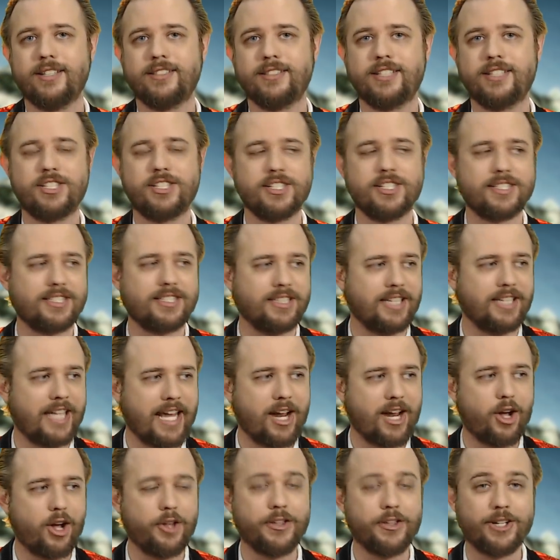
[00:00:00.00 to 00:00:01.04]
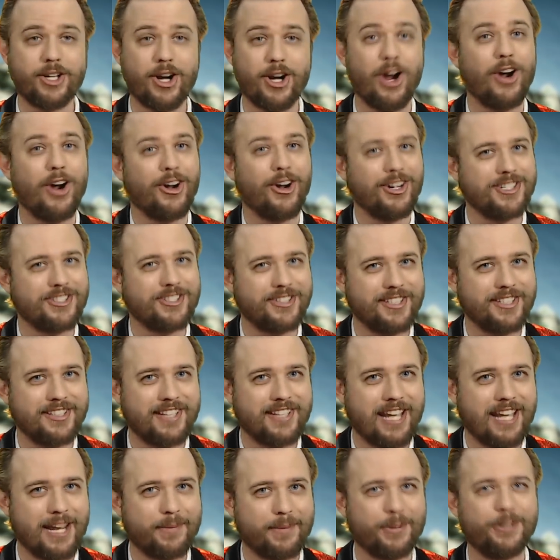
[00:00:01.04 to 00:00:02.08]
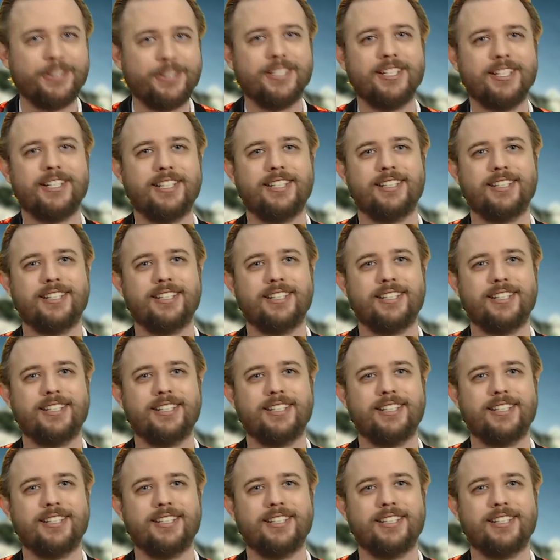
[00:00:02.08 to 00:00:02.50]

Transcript: to just lay all the cards on the table.